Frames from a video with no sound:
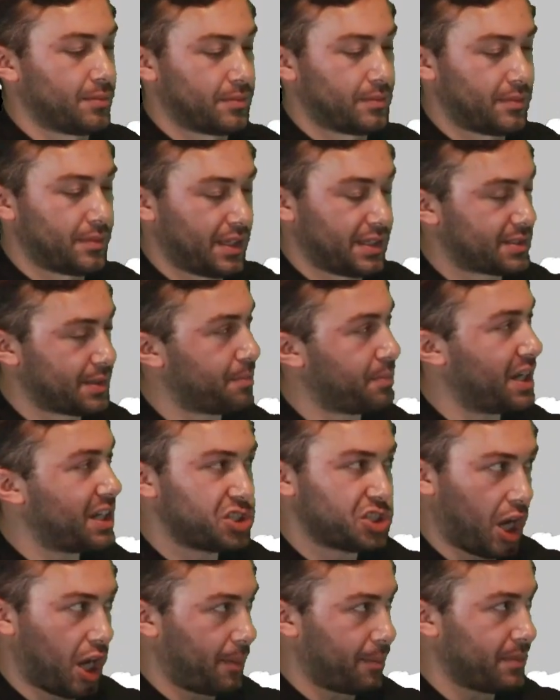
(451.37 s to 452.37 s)
It's a big
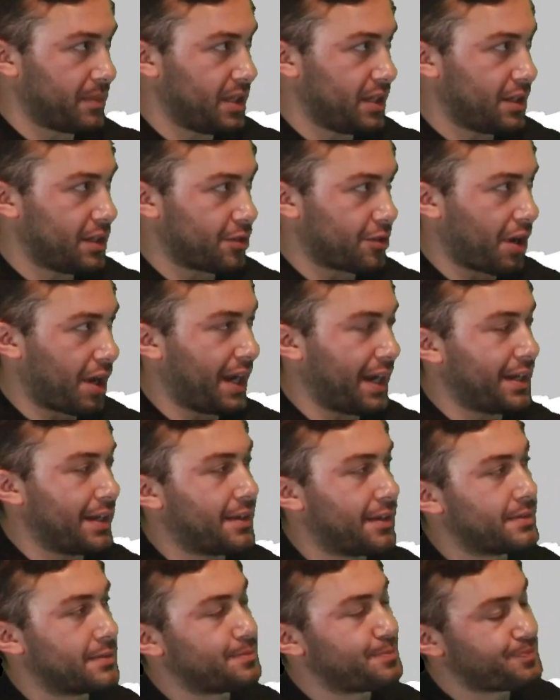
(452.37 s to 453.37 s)
jump, right?
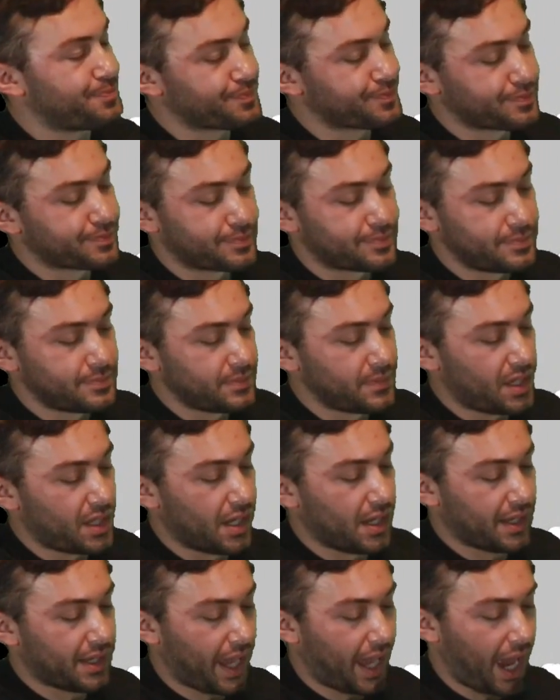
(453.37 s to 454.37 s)

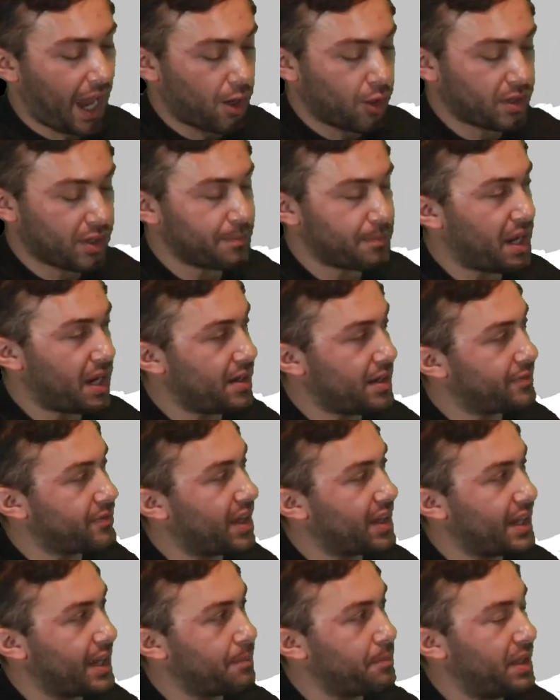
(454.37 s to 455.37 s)
How competitive
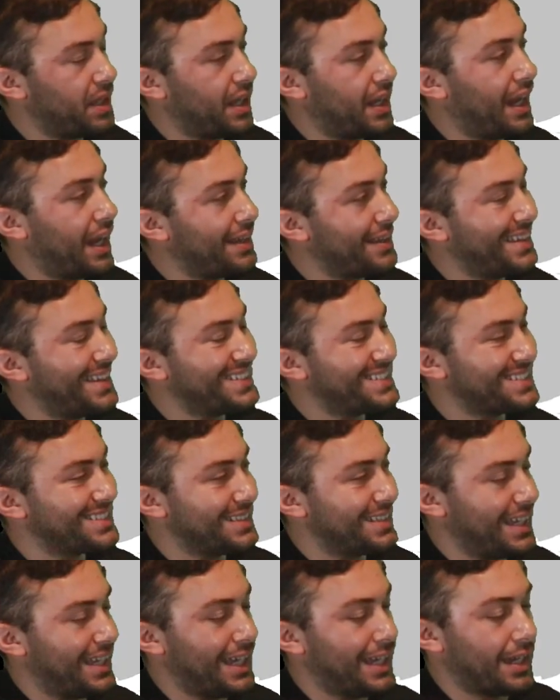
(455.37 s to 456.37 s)
can they be in this
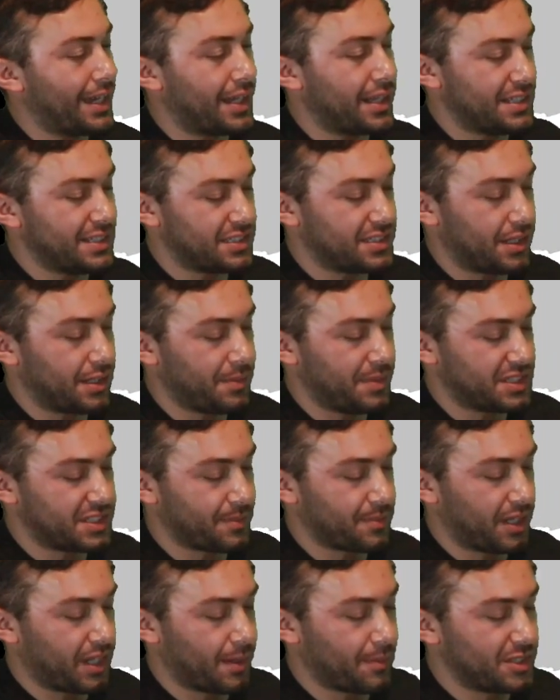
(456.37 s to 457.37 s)
league is going to be
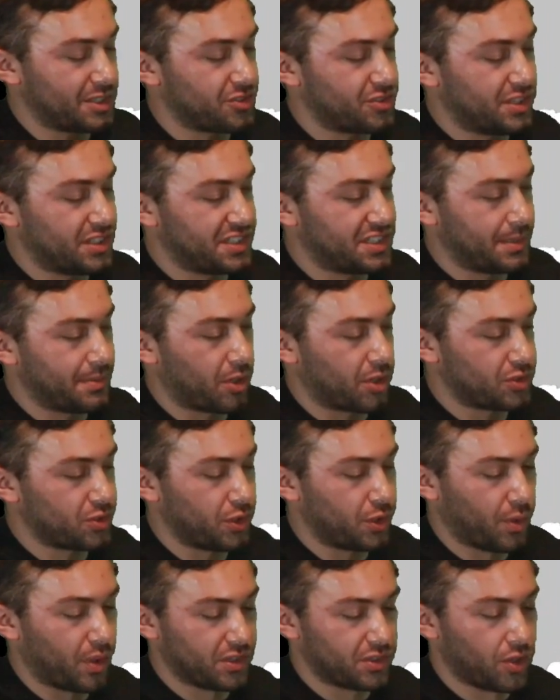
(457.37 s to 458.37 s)
something I'm interested to see. Mars, what do
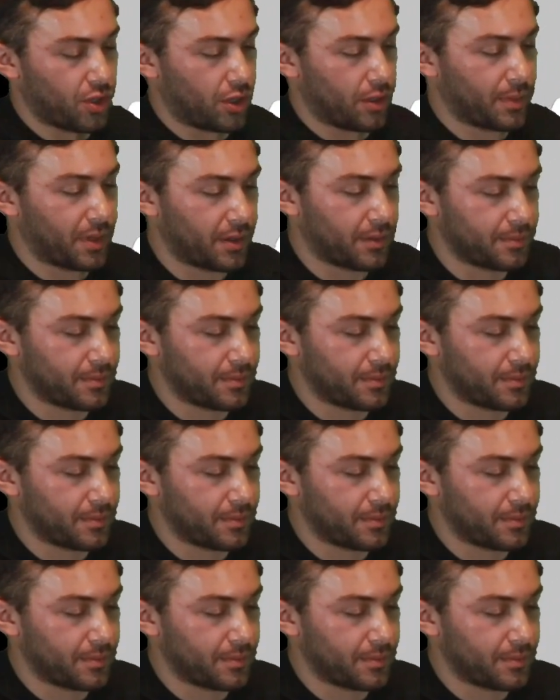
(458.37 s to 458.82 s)
you want to talk about?